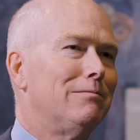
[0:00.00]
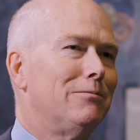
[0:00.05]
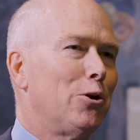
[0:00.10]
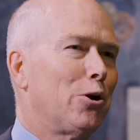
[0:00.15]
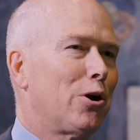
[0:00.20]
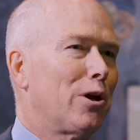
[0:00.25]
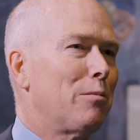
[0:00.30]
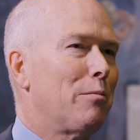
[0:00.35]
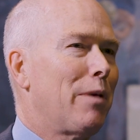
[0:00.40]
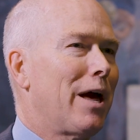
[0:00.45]

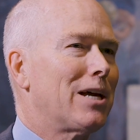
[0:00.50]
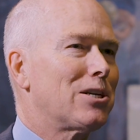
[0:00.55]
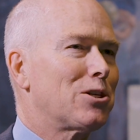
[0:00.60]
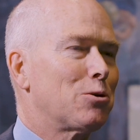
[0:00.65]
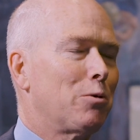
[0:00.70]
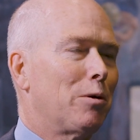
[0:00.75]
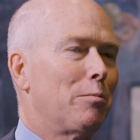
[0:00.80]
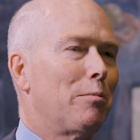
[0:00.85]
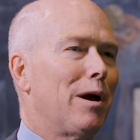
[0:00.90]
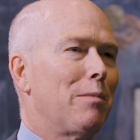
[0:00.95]
you can
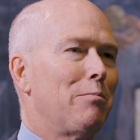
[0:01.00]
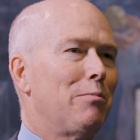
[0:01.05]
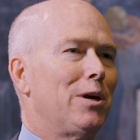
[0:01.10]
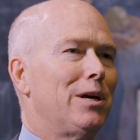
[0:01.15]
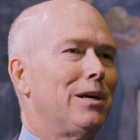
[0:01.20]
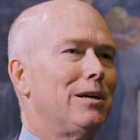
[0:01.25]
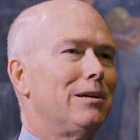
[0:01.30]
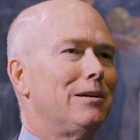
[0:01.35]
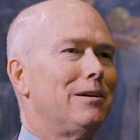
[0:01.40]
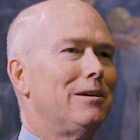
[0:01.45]
imagine what might
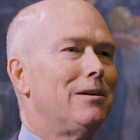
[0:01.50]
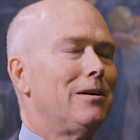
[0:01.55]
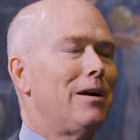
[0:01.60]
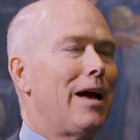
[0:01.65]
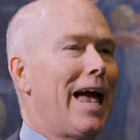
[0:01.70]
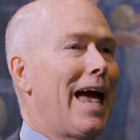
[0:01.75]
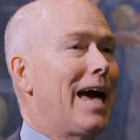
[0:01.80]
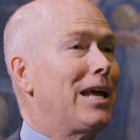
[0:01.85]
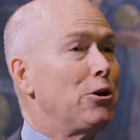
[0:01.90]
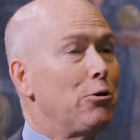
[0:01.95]
be,
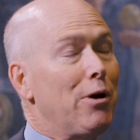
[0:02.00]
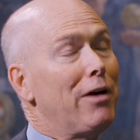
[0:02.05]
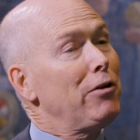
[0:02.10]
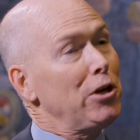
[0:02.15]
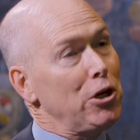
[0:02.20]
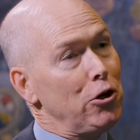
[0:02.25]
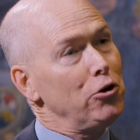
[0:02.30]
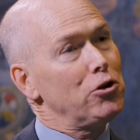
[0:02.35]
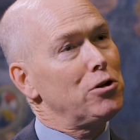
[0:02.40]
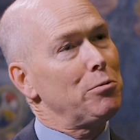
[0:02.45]
and you have
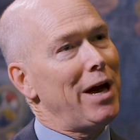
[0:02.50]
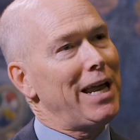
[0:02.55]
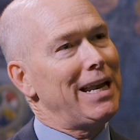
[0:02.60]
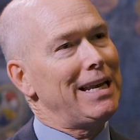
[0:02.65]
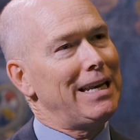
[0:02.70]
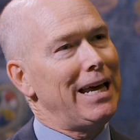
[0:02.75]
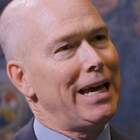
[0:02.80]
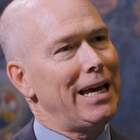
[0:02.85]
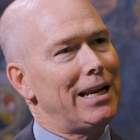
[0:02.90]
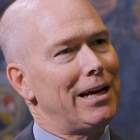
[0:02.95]
a huge amount
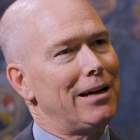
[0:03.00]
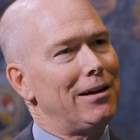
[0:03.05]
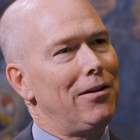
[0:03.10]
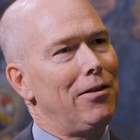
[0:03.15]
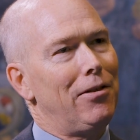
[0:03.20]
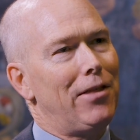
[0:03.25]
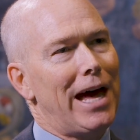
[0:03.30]
of data.